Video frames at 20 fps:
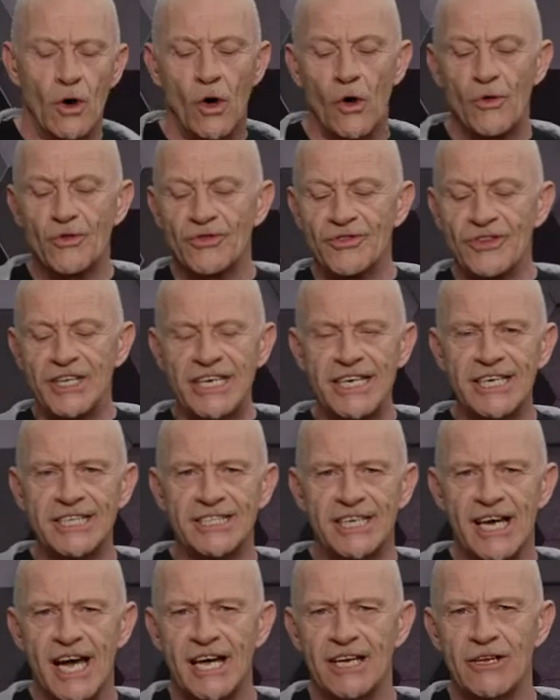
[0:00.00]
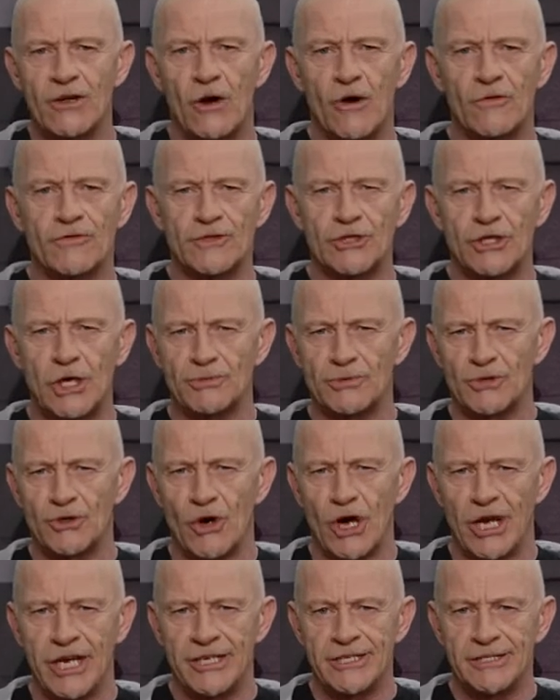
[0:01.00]
on these kind of
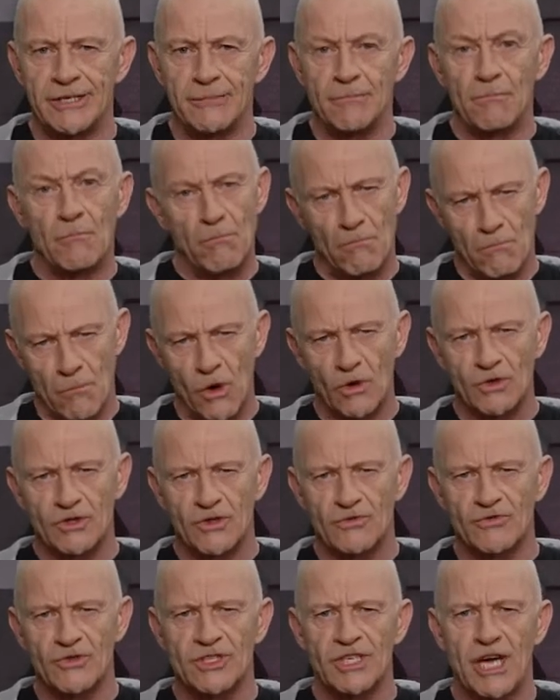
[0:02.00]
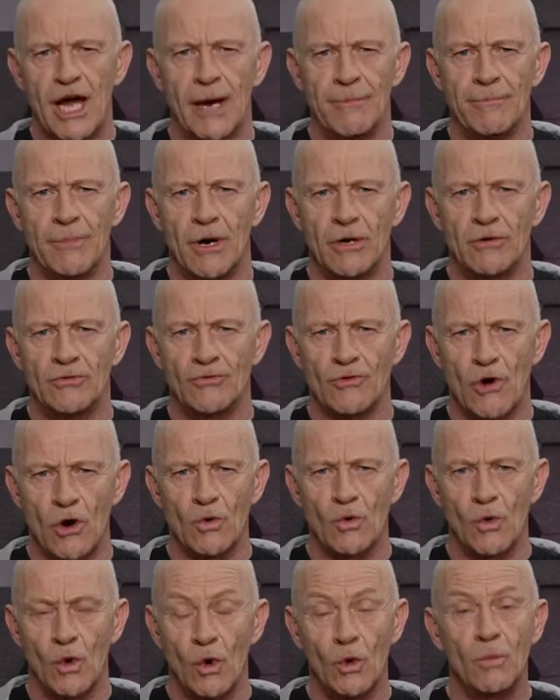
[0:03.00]
substrate, most of the time
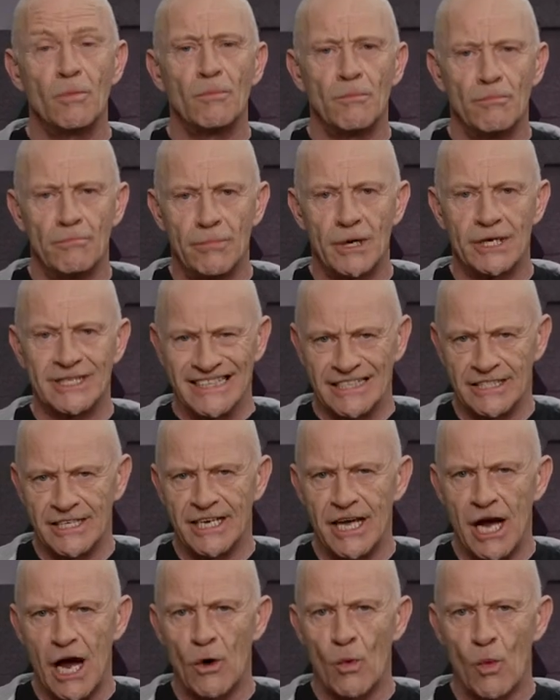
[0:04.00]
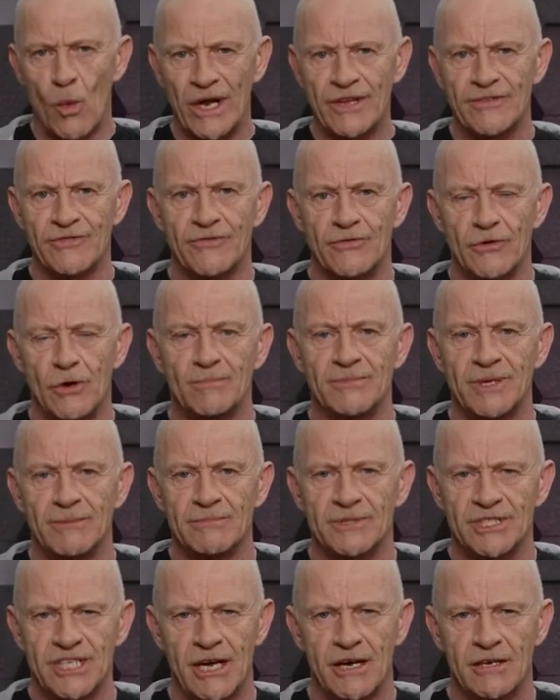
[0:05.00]
rock wool, but they are wet from
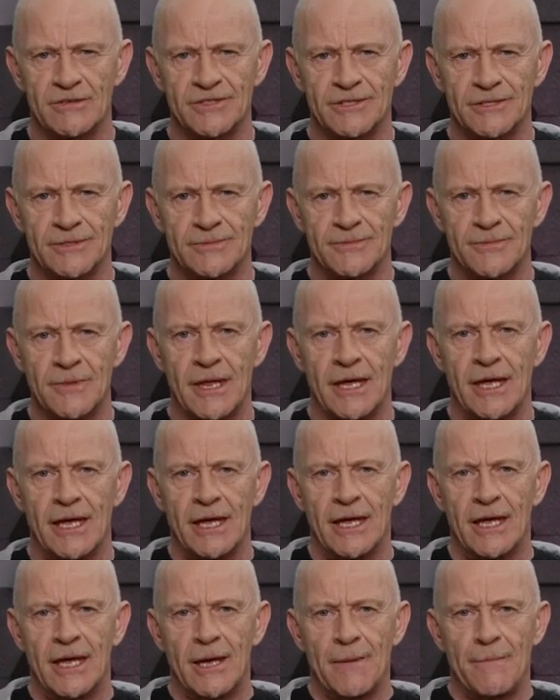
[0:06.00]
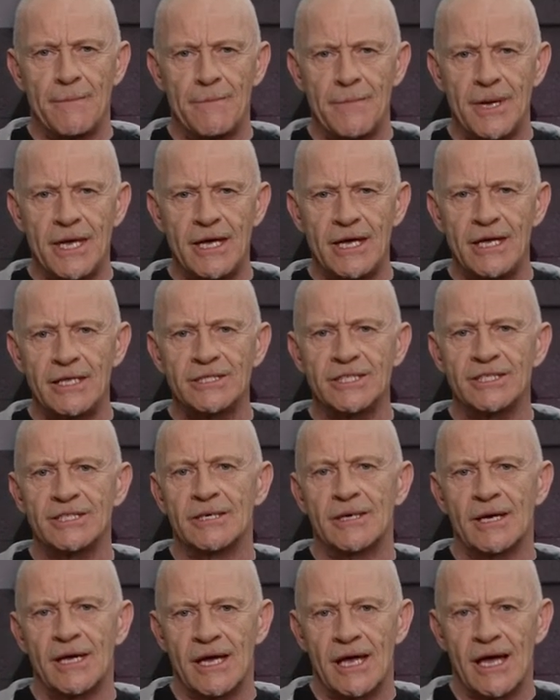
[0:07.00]
themselves,
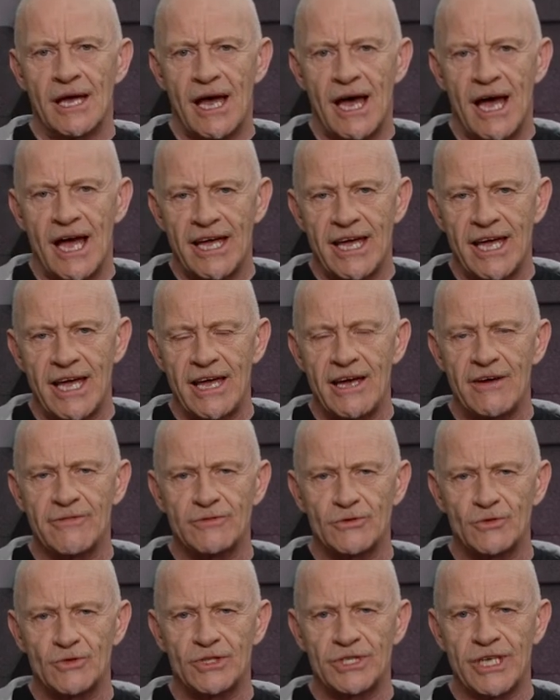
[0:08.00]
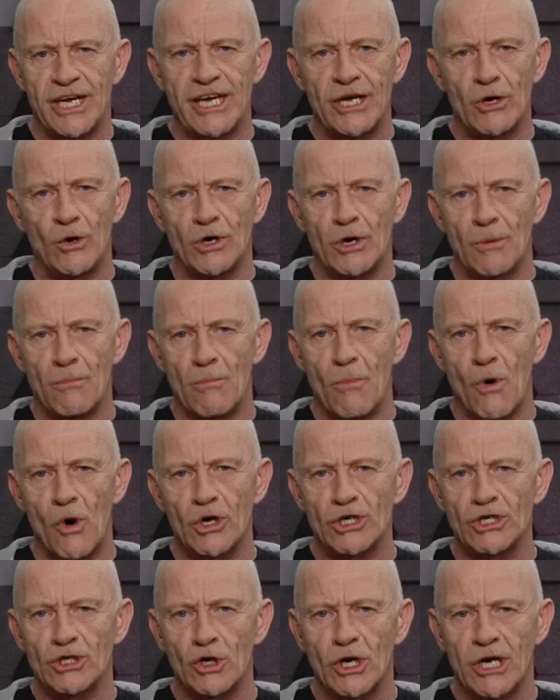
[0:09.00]
means I have to stay on a
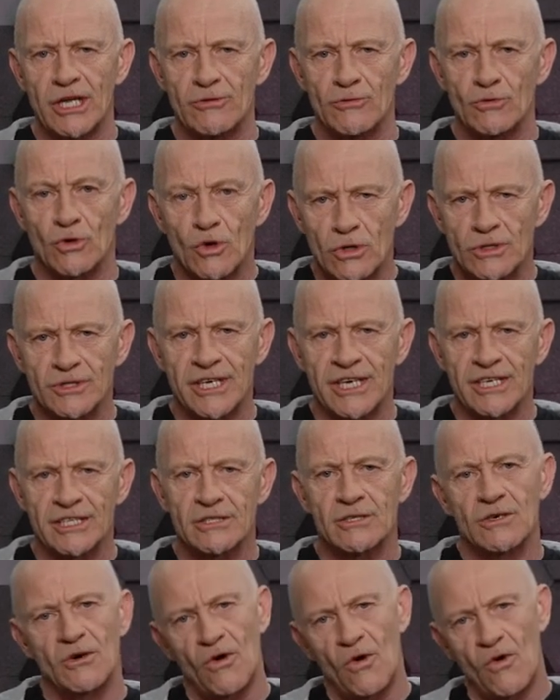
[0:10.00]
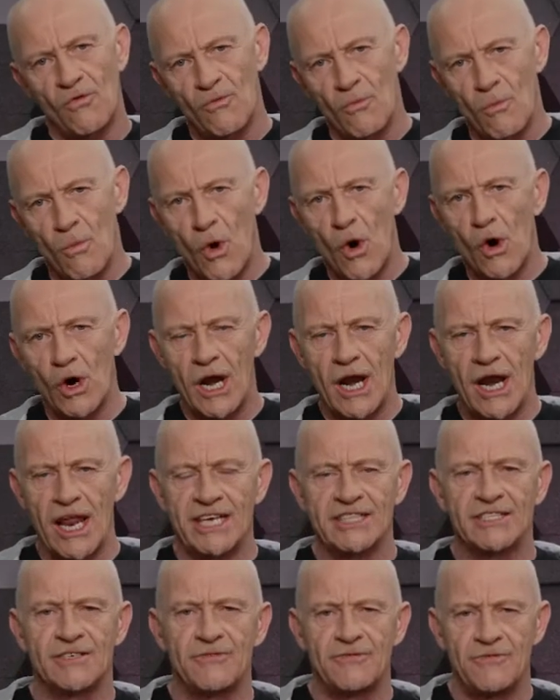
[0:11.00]
moisture content of more or
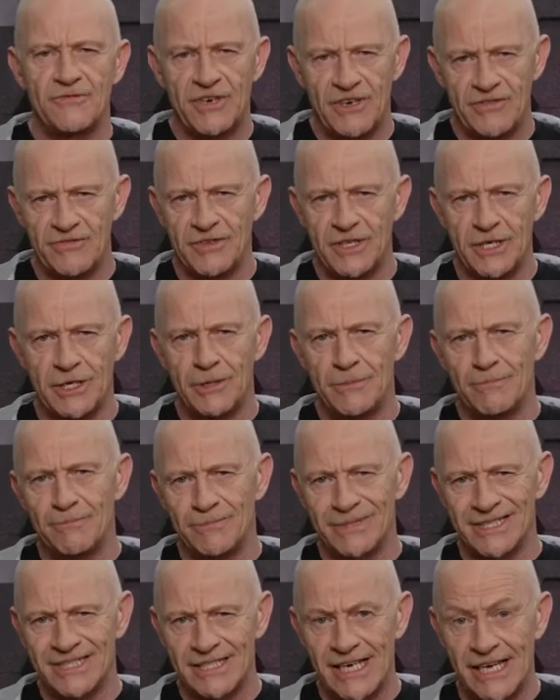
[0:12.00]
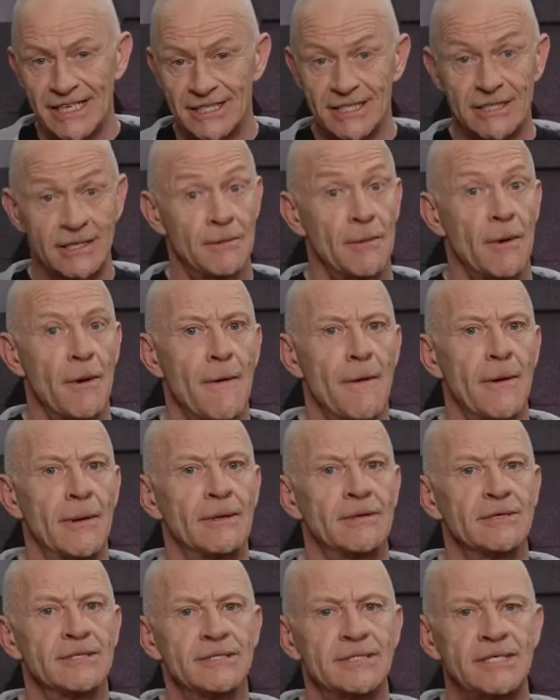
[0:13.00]
less 50%
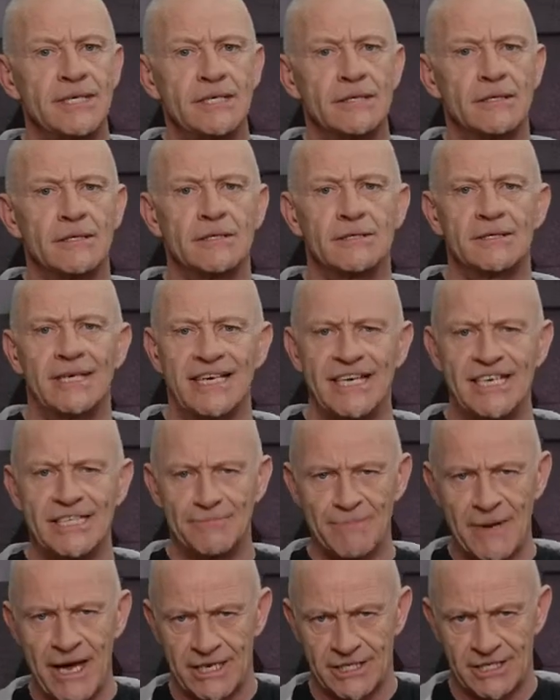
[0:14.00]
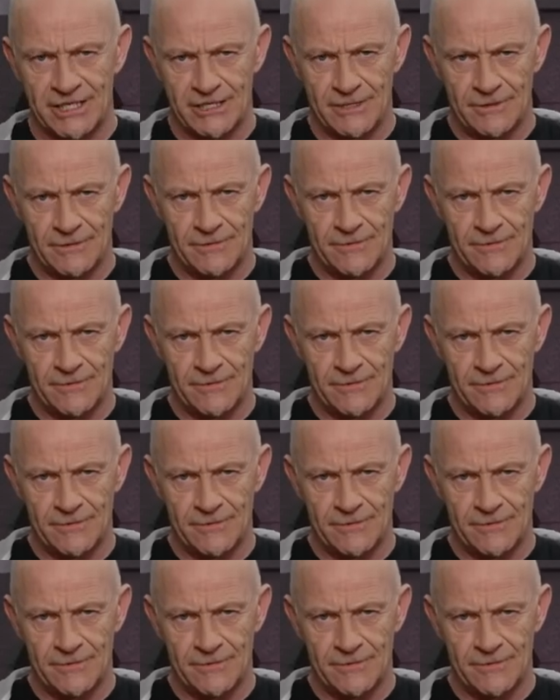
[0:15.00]
till his max.